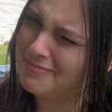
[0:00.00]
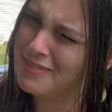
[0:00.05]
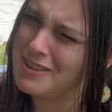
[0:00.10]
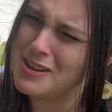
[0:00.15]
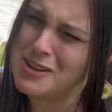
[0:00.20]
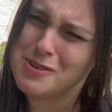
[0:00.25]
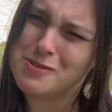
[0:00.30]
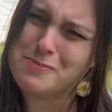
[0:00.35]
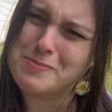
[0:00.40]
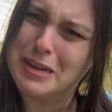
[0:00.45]

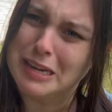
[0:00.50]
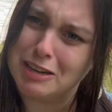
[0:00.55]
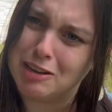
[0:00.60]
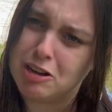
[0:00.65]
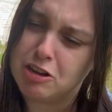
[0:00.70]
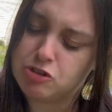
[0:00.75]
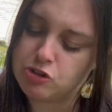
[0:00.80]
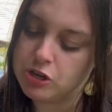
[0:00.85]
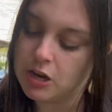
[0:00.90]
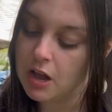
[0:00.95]
oh my
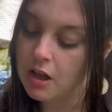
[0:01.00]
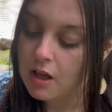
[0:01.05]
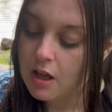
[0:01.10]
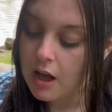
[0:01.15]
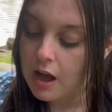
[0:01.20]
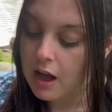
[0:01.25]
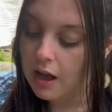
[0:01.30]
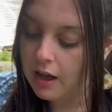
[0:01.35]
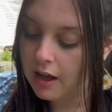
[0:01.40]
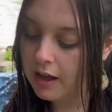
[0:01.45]
gosh,
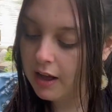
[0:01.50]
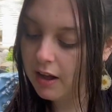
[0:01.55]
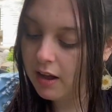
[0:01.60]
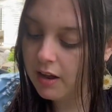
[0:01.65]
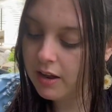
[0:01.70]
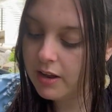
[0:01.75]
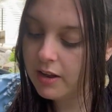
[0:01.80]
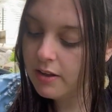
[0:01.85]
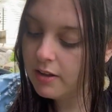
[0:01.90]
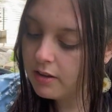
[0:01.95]

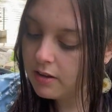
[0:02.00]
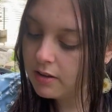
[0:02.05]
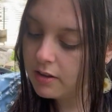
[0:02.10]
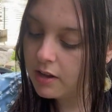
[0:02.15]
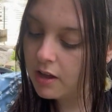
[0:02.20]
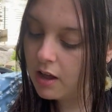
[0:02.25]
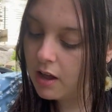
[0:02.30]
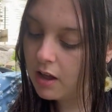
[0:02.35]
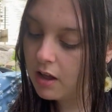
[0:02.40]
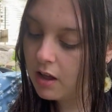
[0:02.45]
I
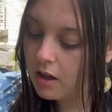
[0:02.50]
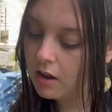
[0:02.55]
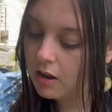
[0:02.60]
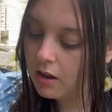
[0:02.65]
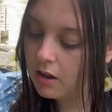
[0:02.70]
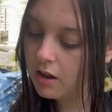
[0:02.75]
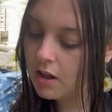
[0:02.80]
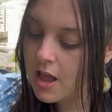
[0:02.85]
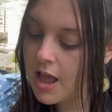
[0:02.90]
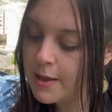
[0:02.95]

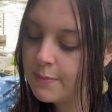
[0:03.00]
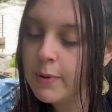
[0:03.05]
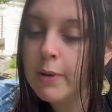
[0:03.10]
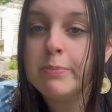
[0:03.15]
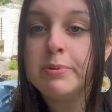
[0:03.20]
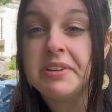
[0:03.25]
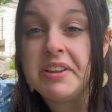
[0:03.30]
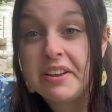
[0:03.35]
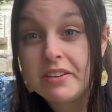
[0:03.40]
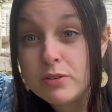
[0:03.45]
am
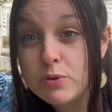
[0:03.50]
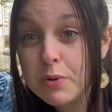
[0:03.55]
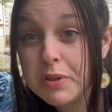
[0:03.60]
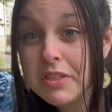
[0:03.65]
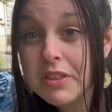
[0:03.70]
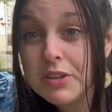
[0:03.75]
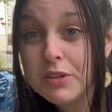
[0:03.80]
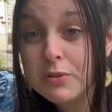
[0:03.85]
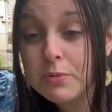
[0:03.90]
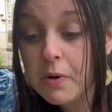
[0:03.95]
obsessed with
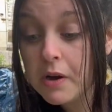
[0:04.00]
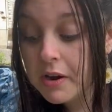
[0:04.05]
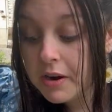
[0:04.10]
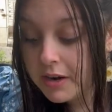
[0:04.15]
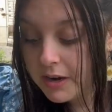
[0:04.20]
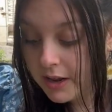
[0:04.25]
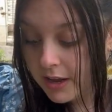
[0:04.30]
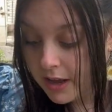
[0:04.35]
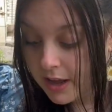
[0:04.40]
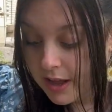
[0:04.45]
this one.